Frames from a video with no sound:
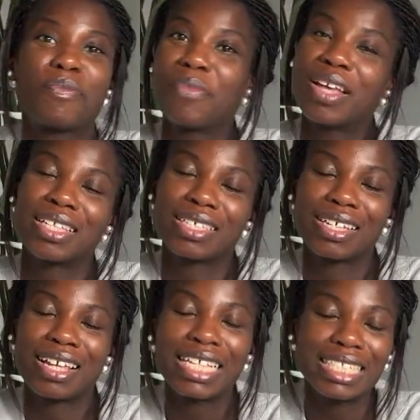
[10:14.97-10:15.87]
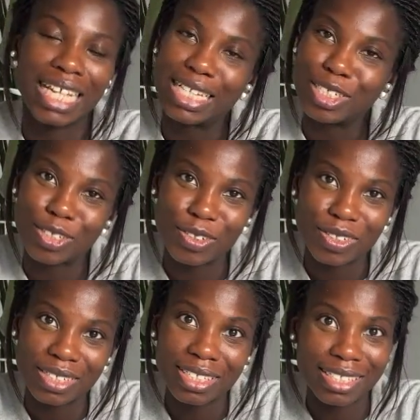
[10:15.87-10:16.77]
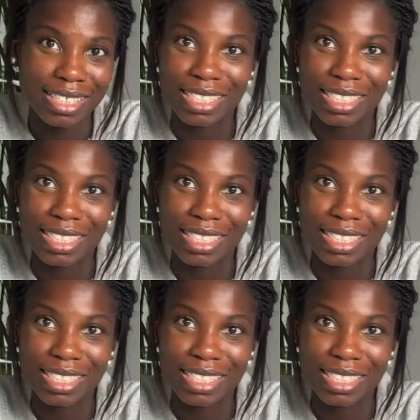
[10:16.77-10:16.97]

but stay tuned to